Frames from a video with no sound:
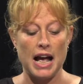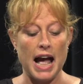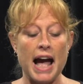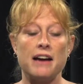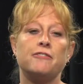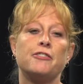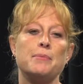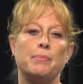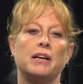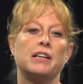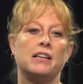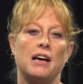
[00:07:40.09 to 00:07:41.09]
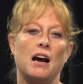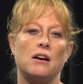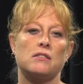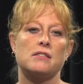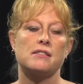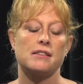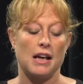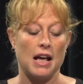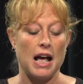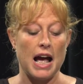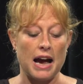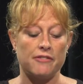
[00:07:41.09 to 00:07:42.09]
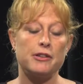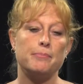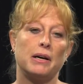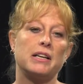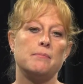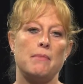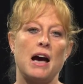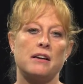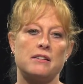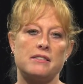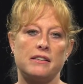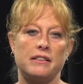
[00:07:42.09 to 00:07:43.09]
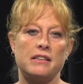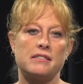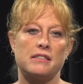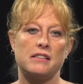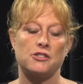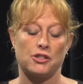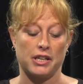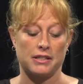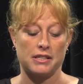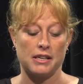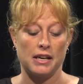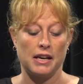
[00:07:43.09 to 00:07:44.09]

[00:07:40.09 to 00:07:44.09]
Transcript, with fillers: Everybody counts. Everybody matters in this district.